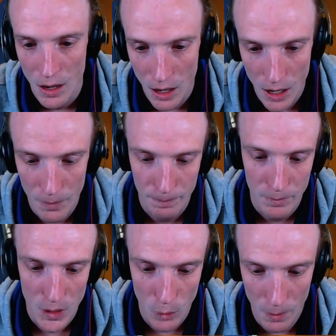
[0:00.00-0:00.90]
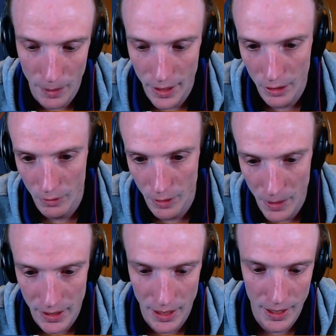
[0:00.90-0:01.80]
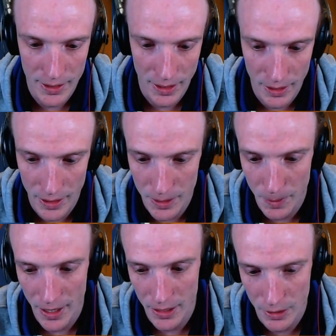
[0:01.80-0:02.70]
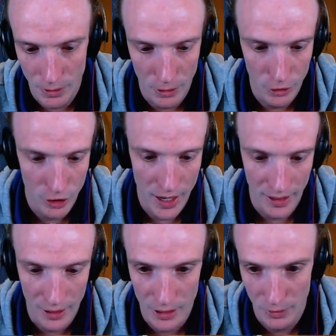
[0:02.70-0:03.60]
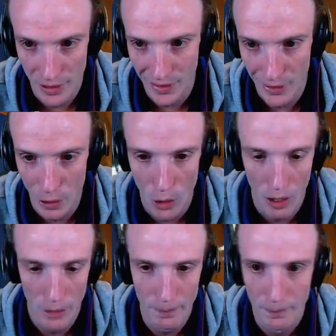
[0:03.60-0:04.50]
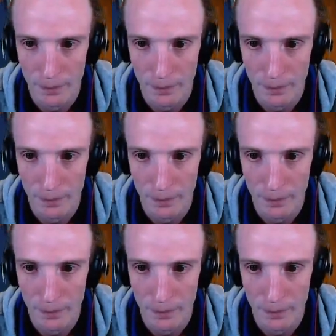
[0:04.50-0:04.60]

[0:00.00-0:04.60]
Alright, so well played, got rid of my Diancie. There's my Acerola shenanigans really gone.